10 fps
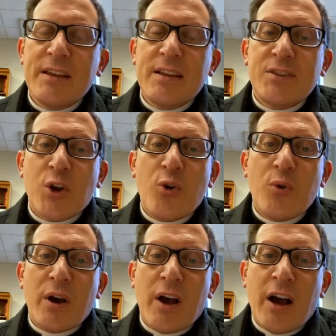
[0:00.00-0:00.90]
so
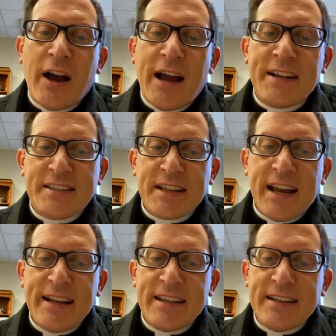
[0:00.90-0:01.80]
I
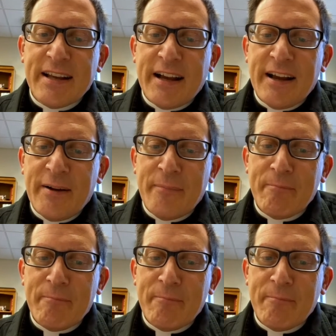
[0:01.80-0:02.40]
decided. I